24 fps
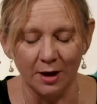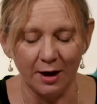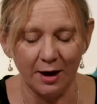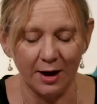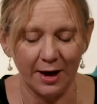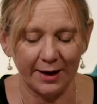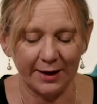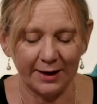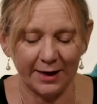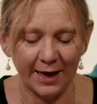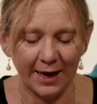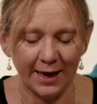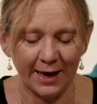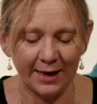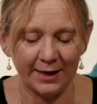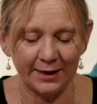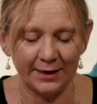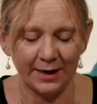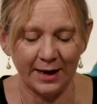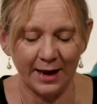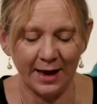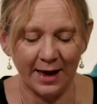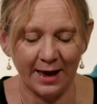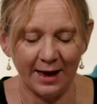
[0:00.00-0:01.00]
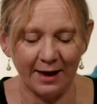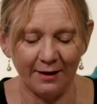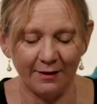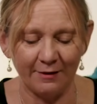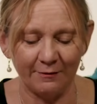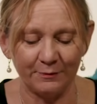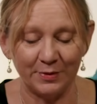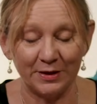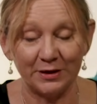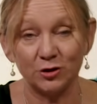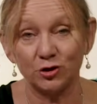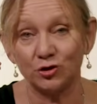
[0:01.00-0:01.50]
I
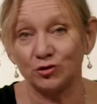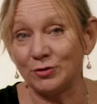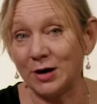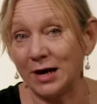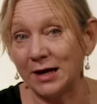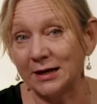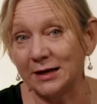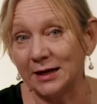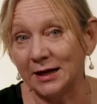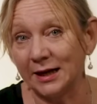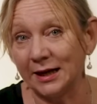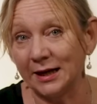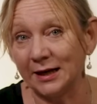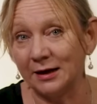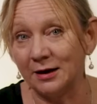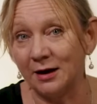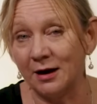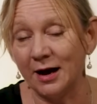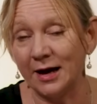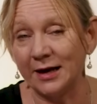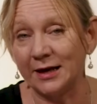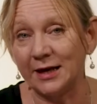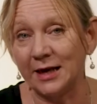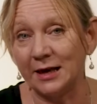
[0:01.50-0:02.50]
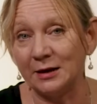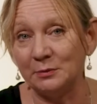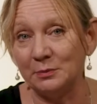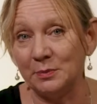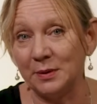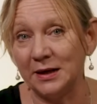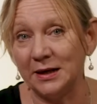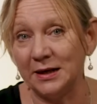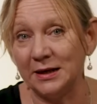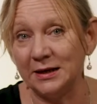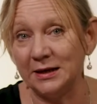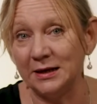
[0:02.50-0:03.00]
can be struggling. I can
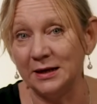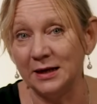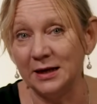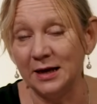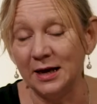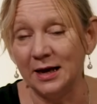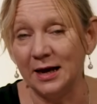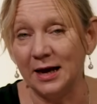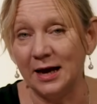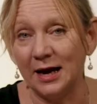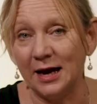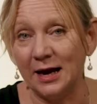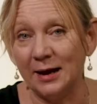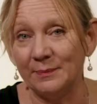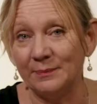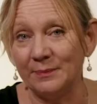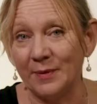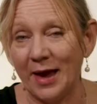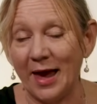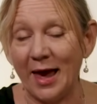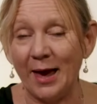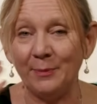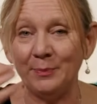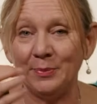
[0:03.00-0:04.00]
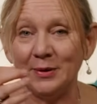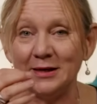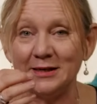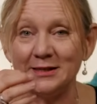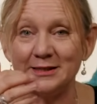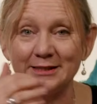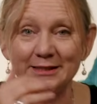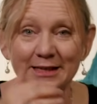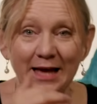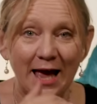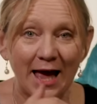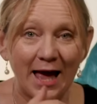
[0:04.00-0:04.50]
be happy,
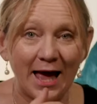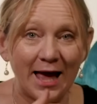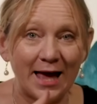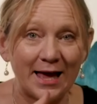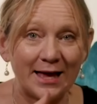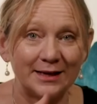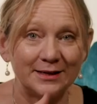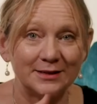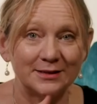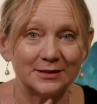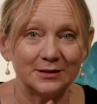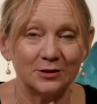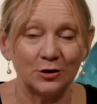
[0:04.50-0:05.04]
sad.